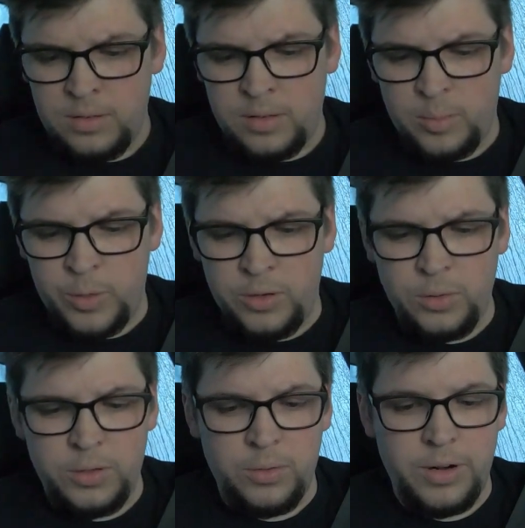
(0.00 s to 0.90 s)
I mean,
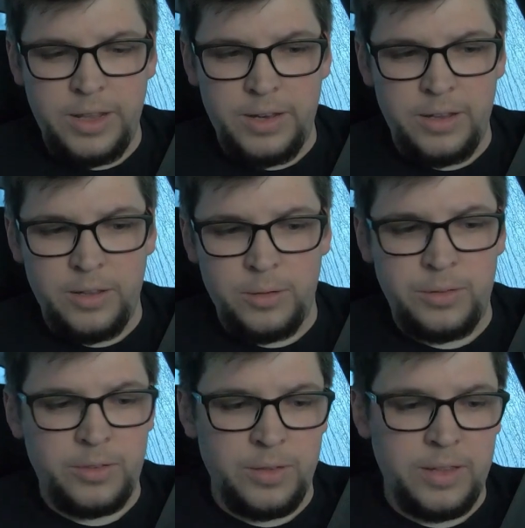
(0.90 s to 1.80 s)
older radio,
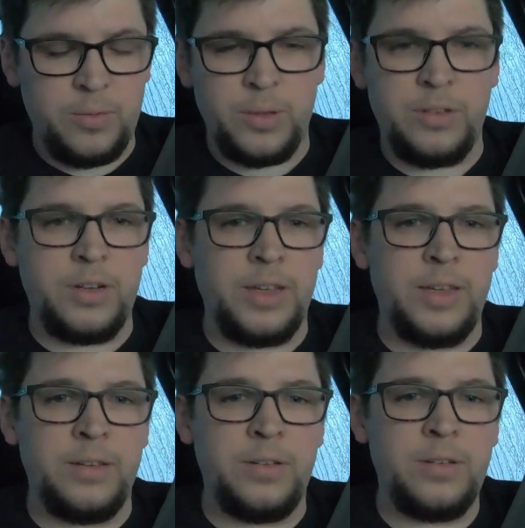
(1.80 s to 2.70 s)
so that's been
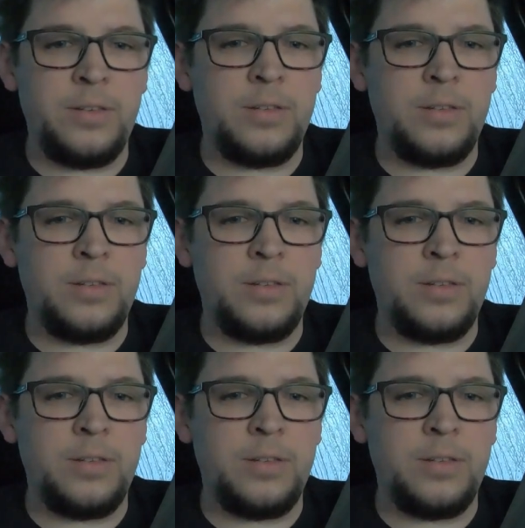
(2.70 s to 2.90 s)
changed.